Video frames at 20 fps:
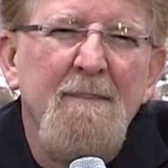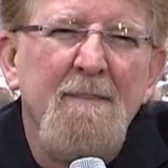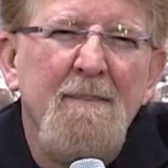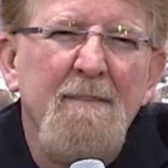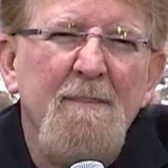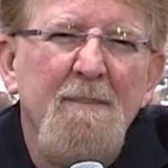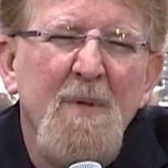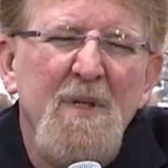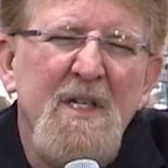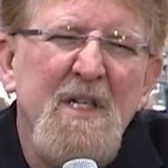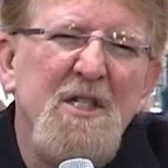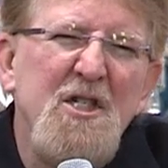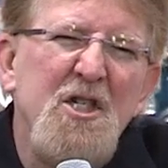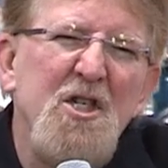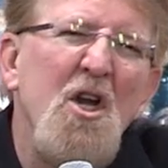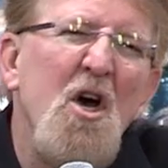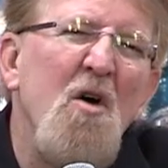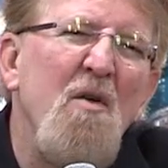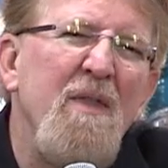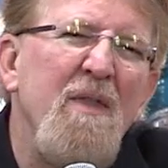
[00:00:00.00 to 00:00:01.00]
But did you
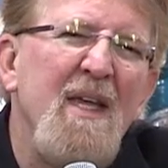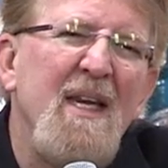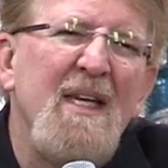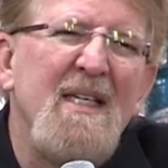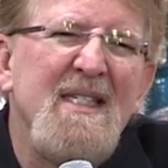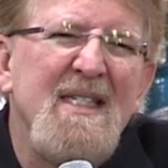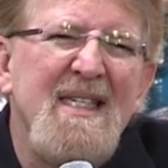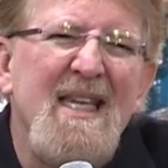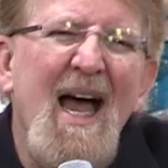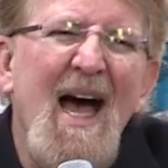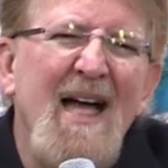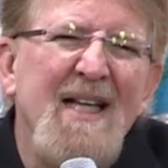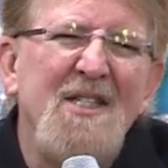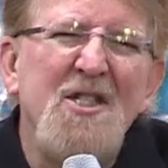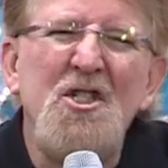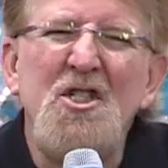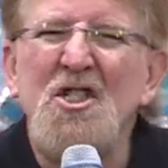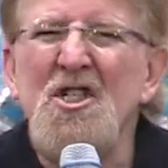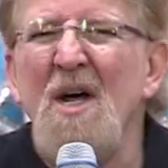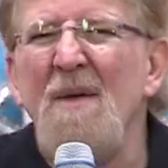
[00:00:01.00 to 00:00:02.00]
know that it's not
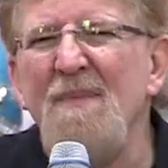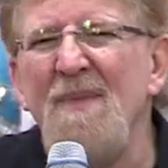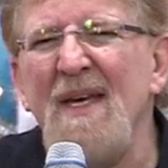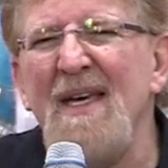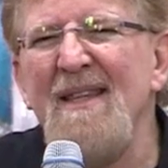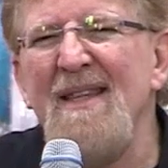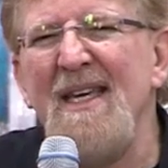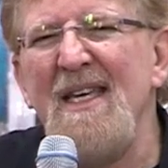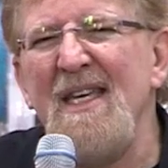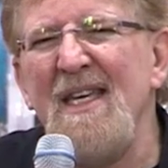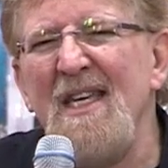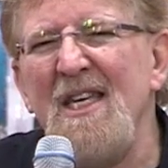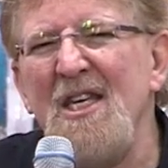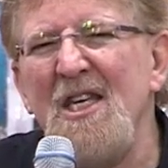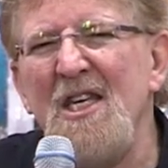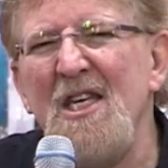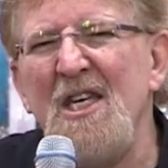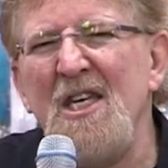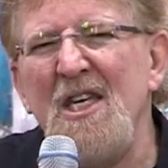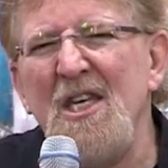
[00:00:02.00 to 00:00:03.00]
just something that
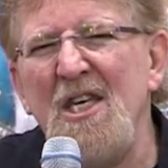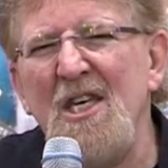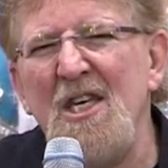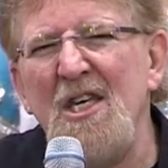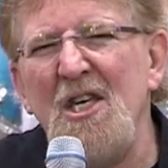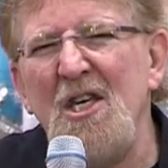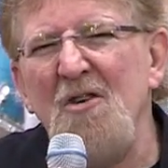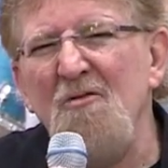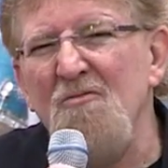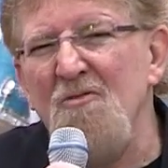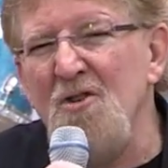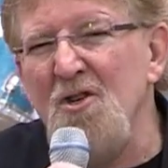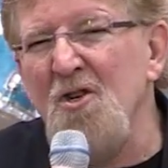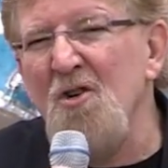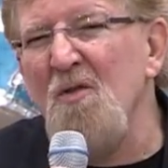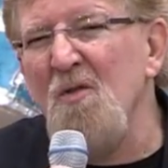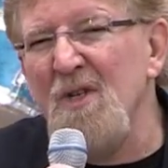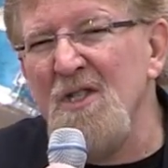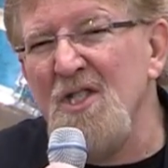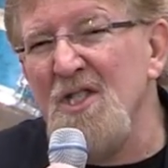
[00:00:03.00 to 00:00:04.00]
you do,
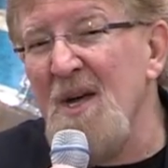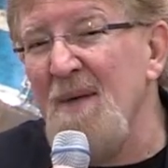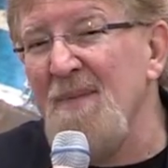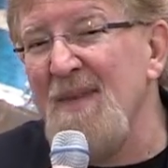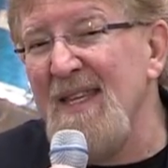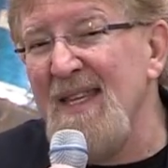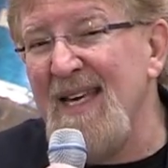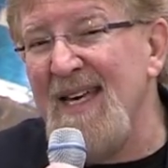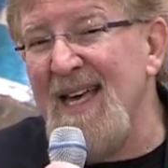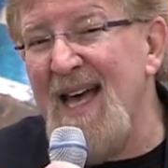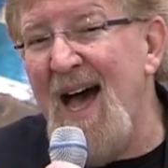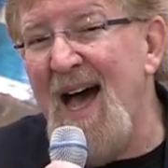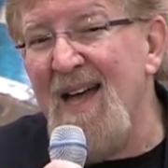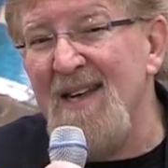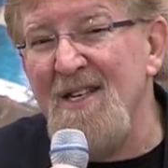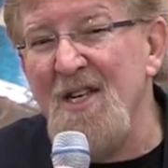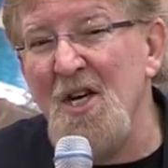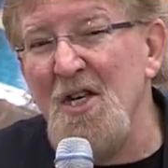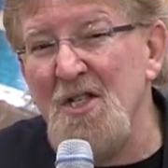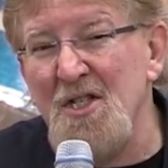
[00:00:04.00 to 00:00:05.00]
it's something that God
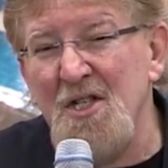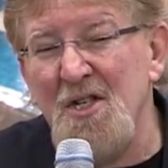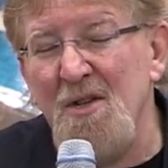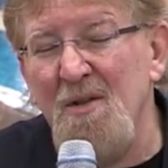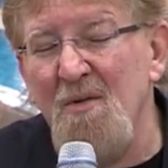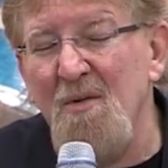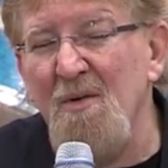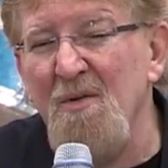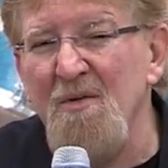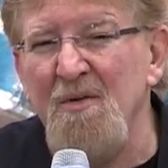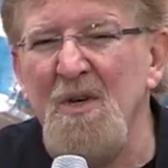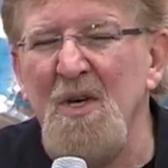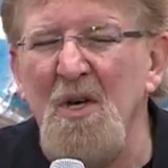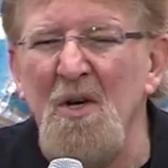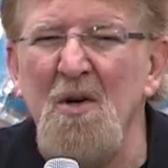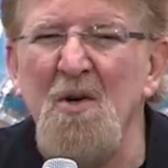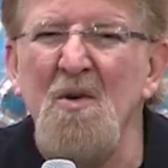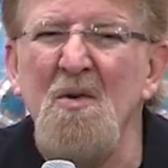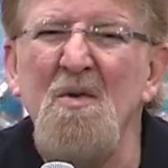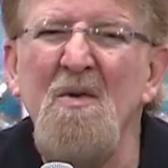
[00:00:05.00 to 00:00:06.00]
does through
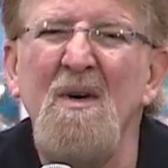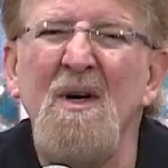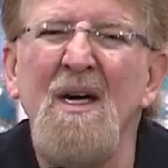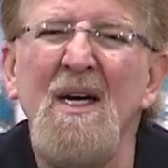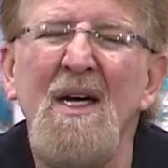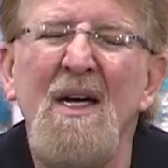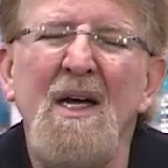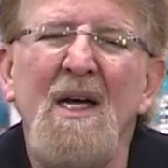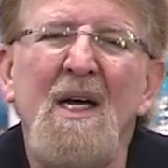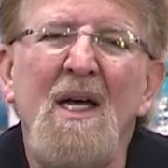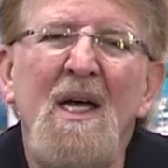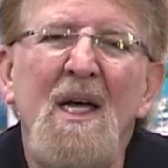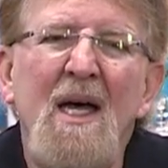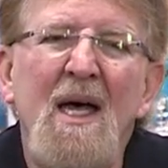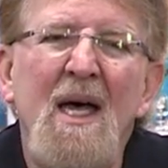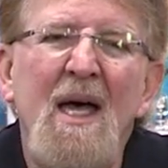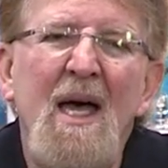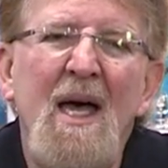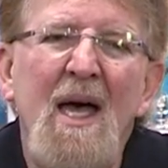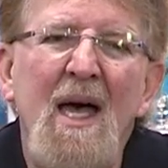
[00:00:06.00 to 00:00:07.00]
you?
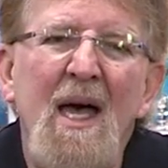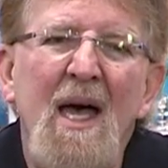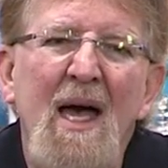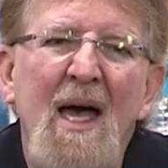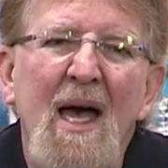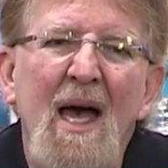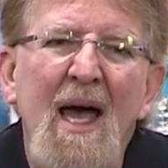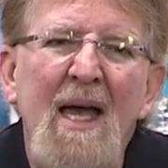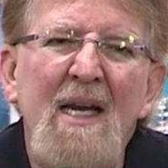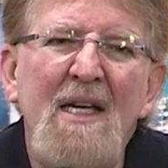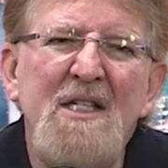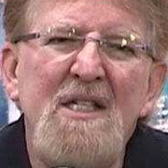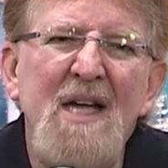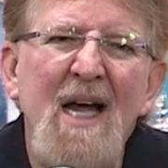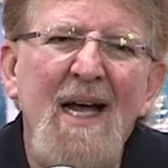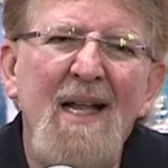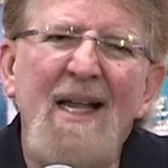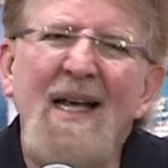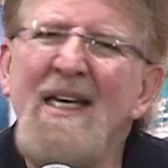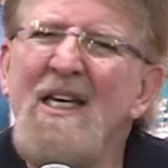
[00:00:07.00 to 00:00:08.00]
And it's not
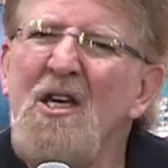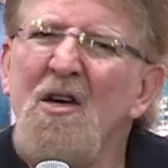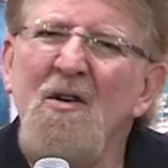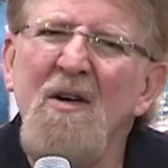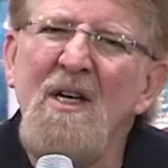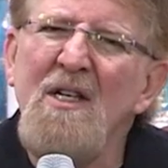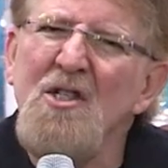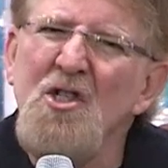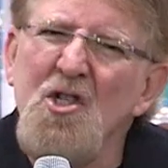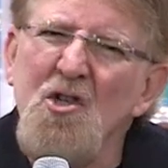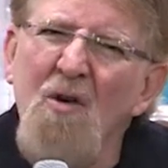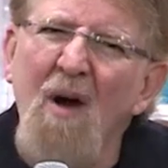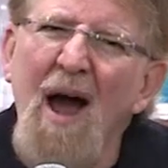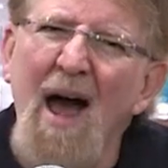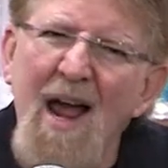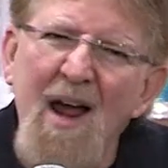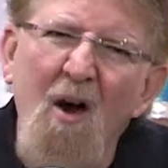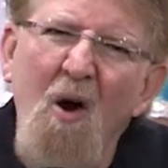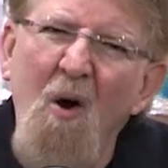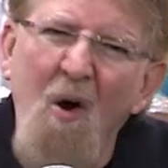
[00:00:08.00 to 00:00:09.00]
like you can try
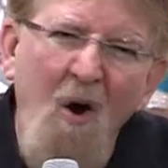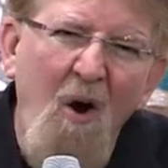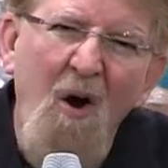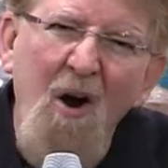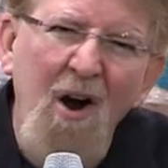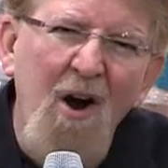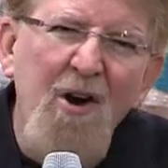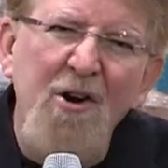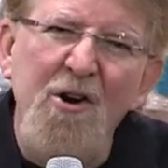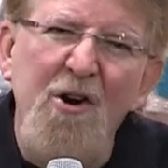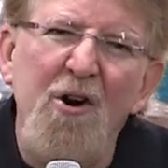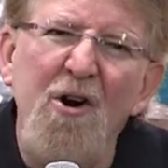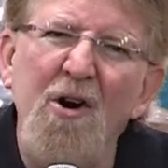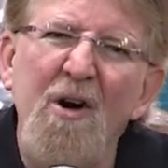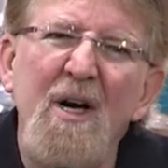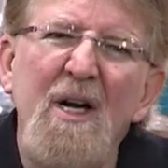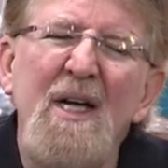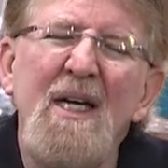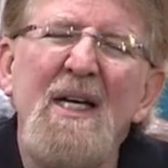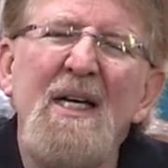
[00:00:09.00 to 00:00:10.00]
harder
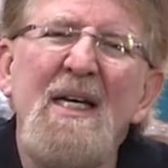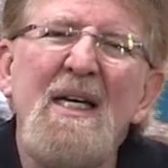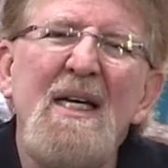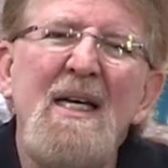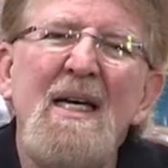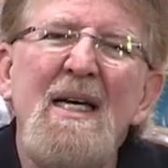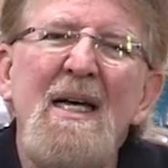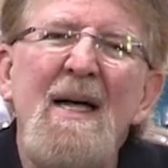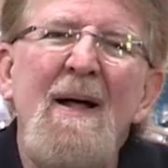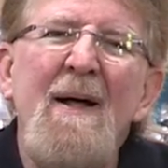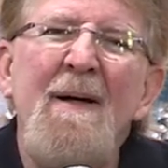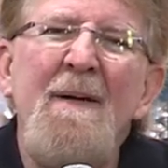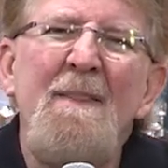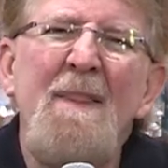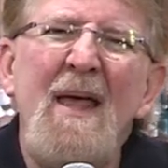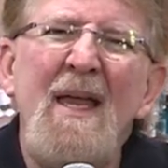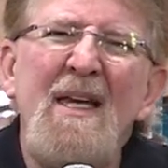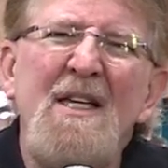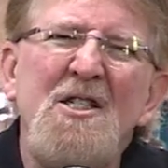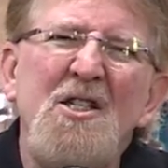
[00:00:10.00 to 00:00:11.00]

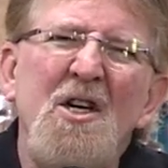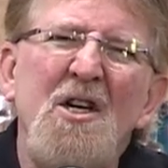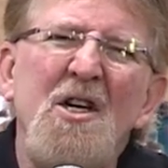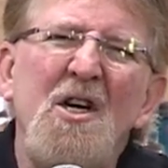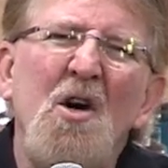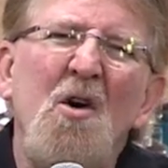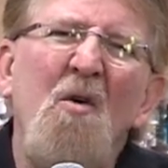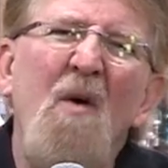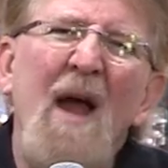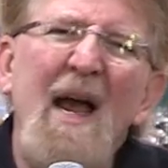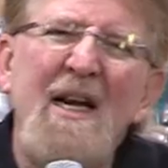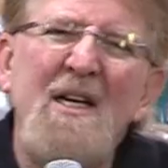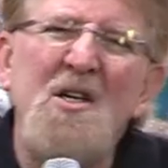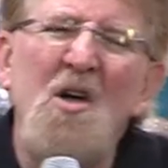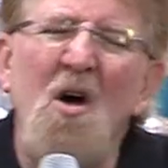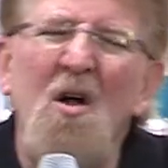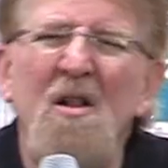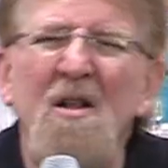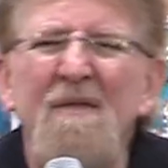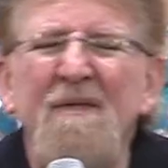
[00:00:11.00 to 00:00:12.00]
and it's going to correct
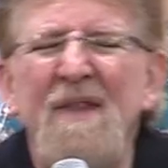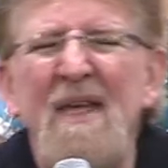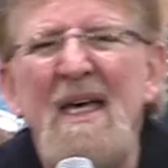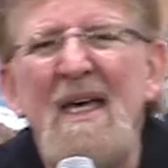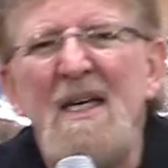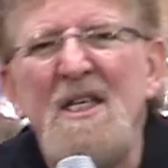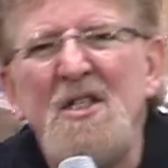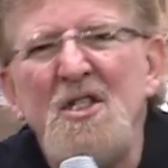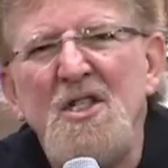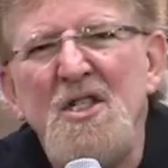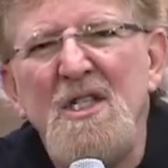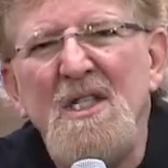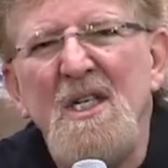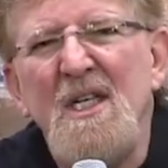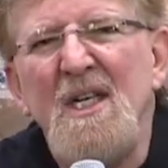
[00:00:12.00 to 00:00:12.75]
all of this.